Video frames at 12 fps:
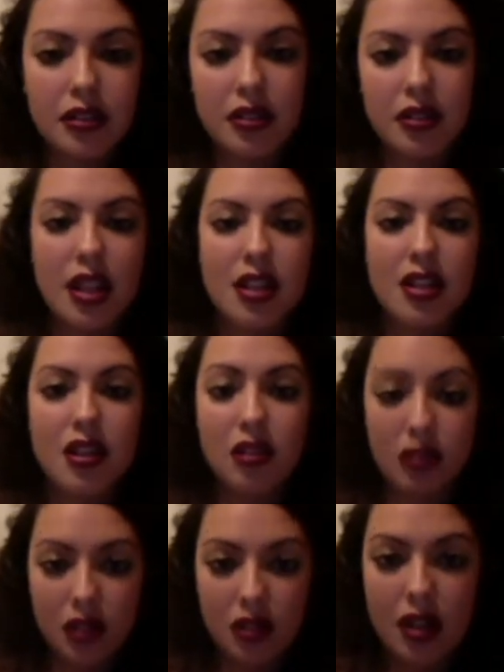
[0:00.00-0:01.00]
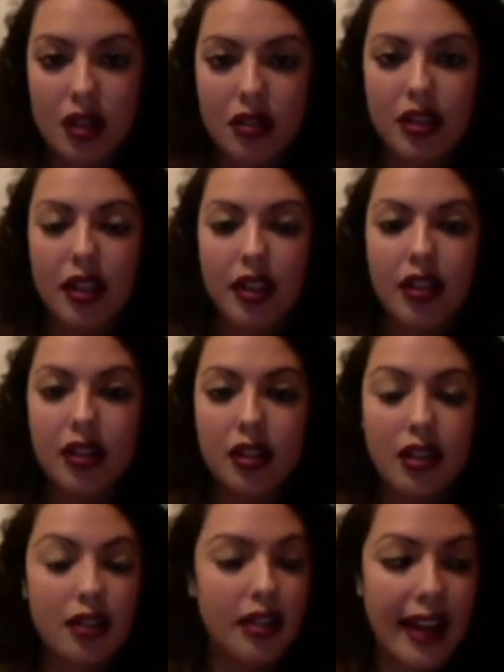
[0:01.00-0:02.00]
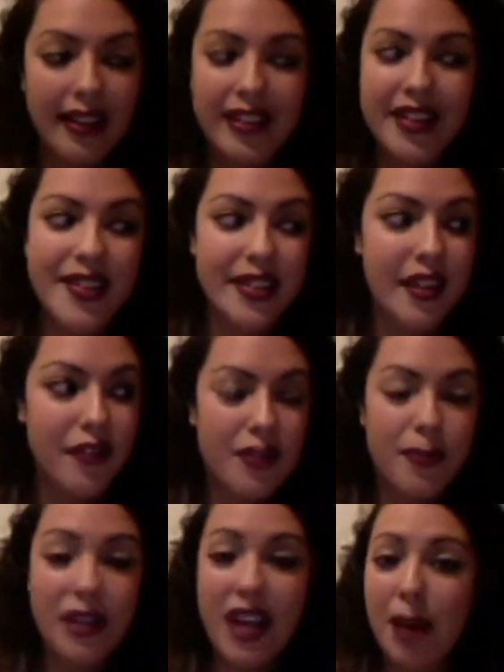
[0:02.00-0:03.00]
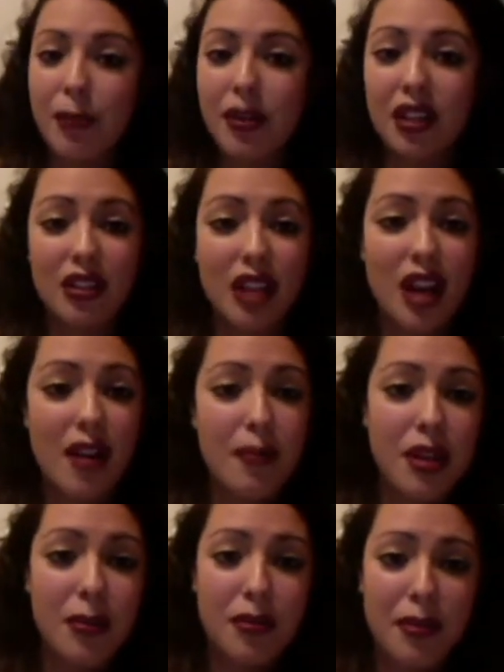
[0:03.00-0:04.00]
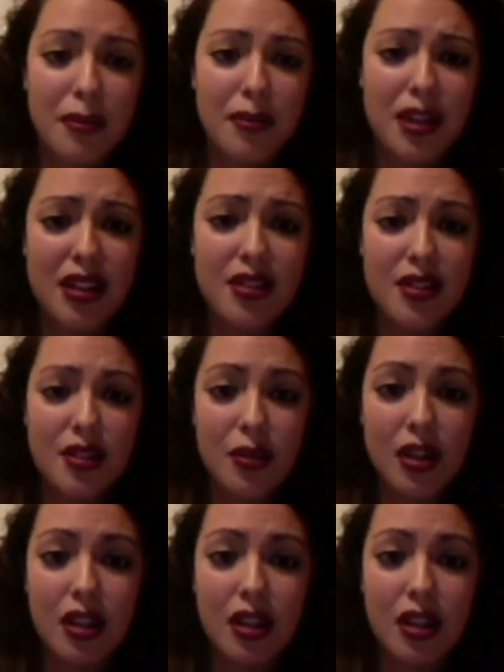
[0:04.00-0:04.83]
You guys aren't alone out there. A lot of this stuff has been happening. A lot of people have been passing away.